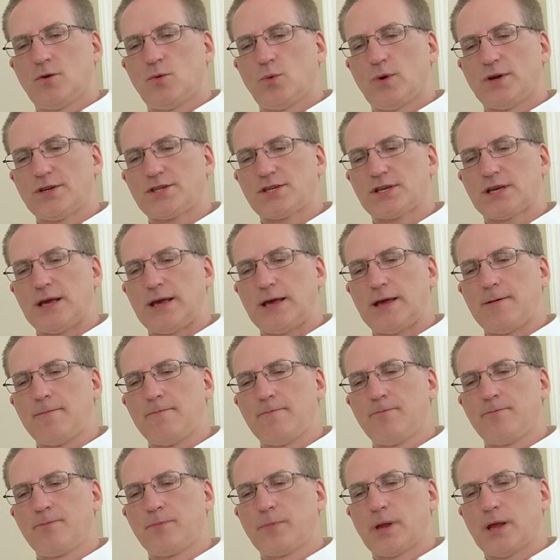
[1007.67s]
whiskey.
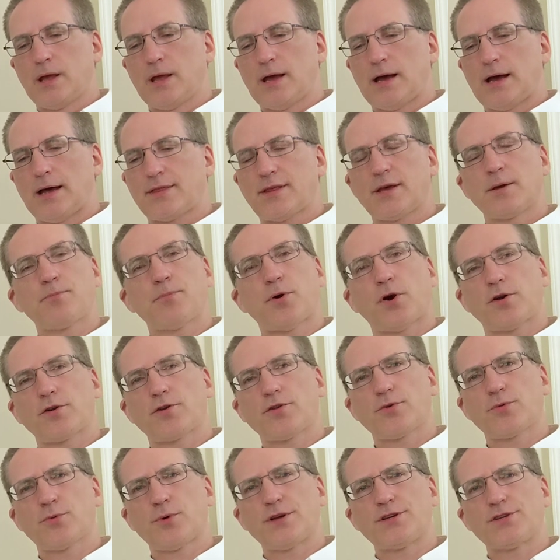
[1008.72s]
I think part
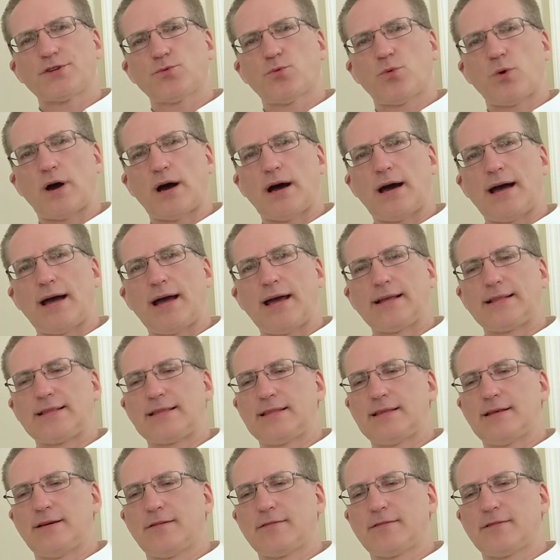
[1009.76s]
of the reason why
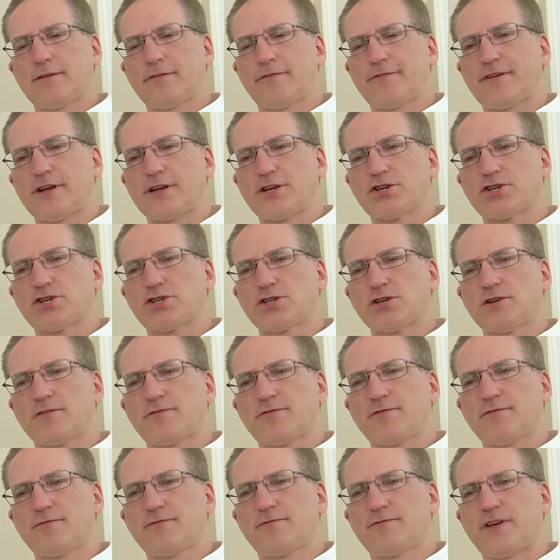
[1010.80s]
the, the finish
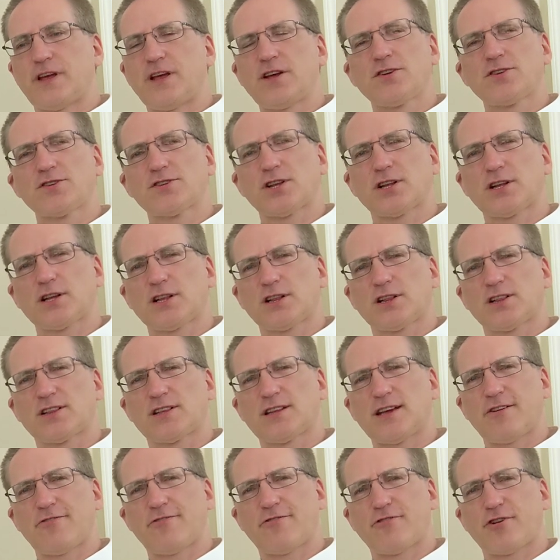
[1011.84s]
feels a little
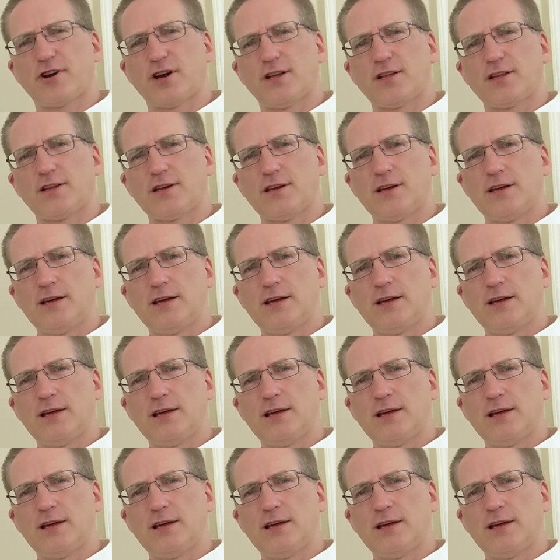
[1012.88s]
different